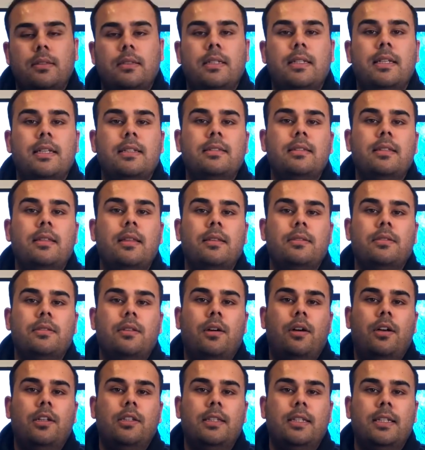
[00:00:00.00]
The next thing that that's
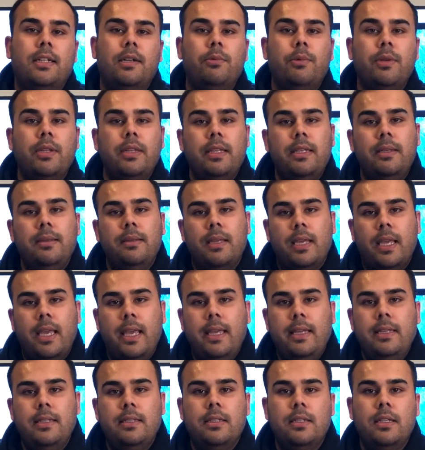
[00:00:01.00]
gone that I really
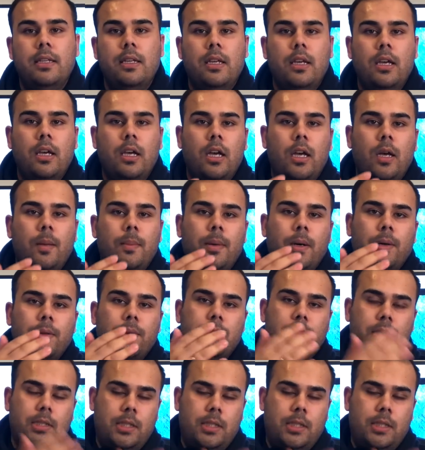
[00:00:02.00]
hate about the